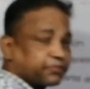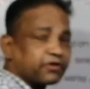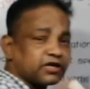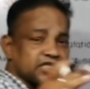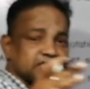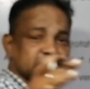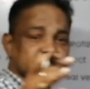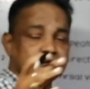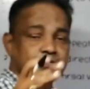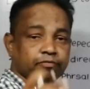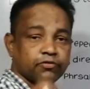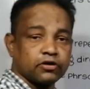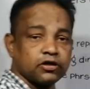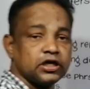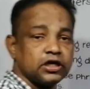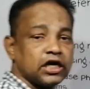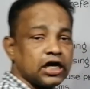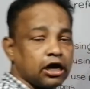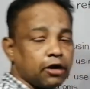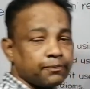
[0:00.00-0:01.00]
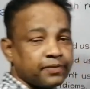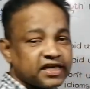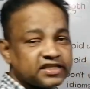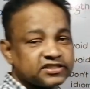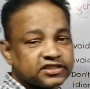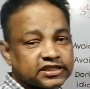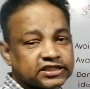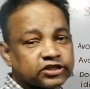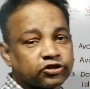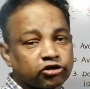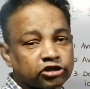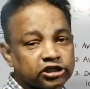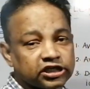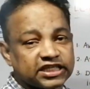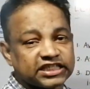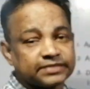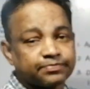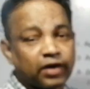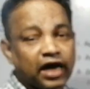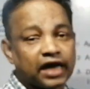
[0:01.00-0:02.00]
For example, a passage
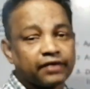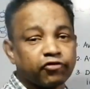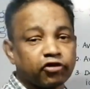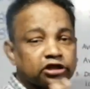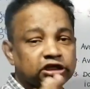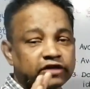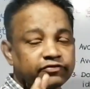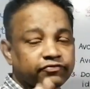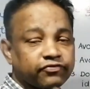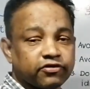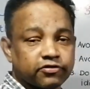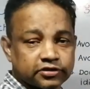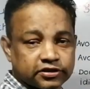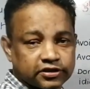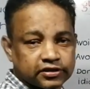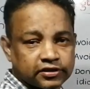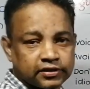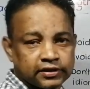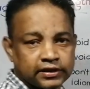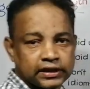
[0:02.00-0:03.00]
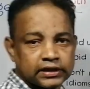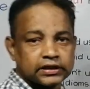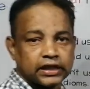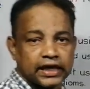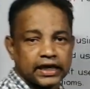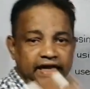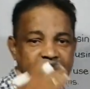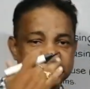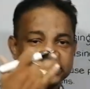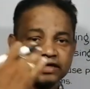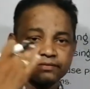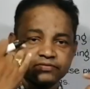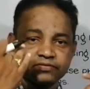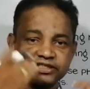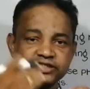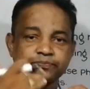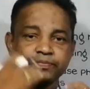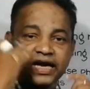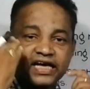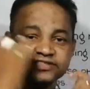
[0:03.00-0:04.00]
contains 500 words. The length of
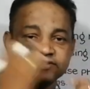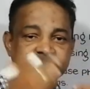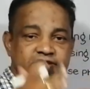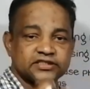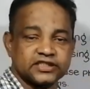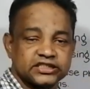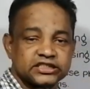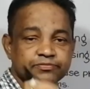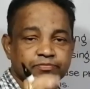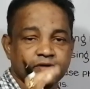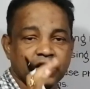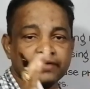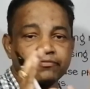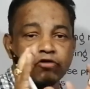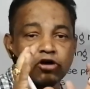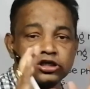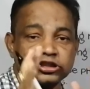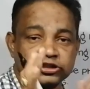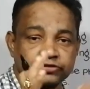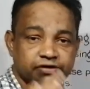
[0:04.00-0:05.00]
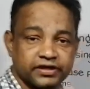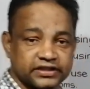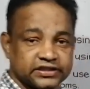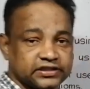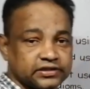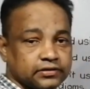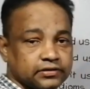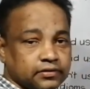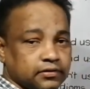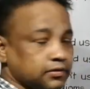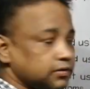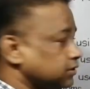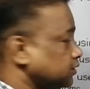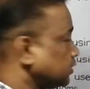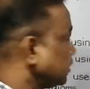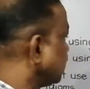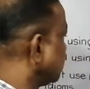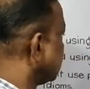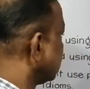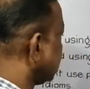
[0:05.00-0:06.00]
this passage is 500.
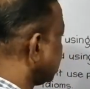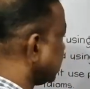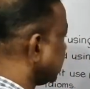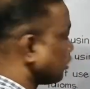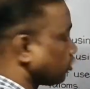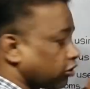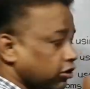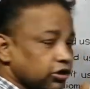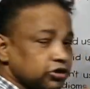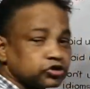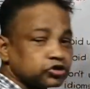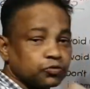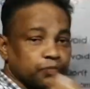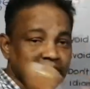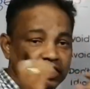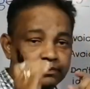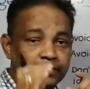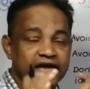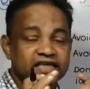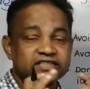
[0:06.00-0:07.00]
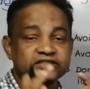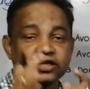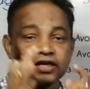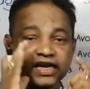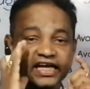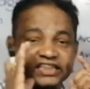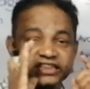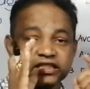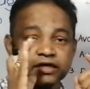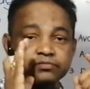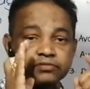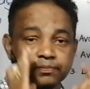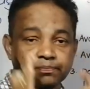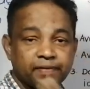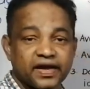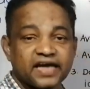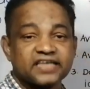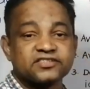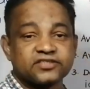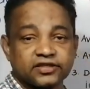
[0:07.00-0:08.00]
In order to minimize the length of the
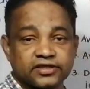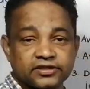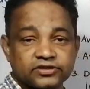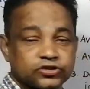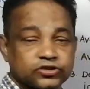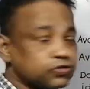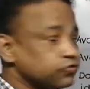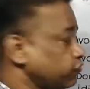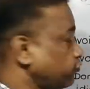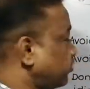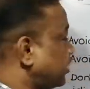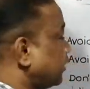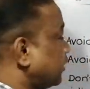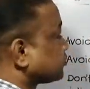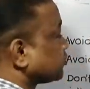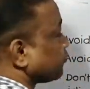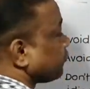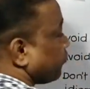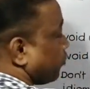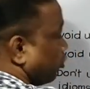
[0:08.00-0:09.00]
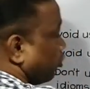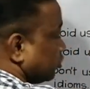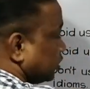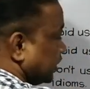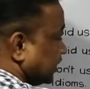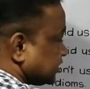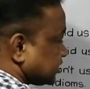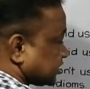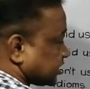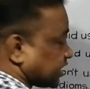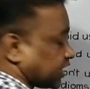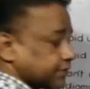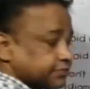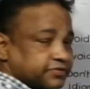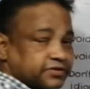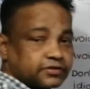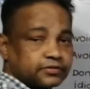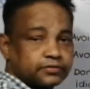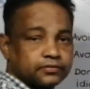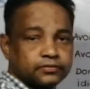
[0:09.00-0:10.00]
passage, we have to follow these
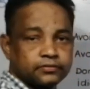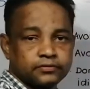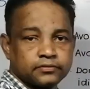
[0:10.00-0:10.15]
steps.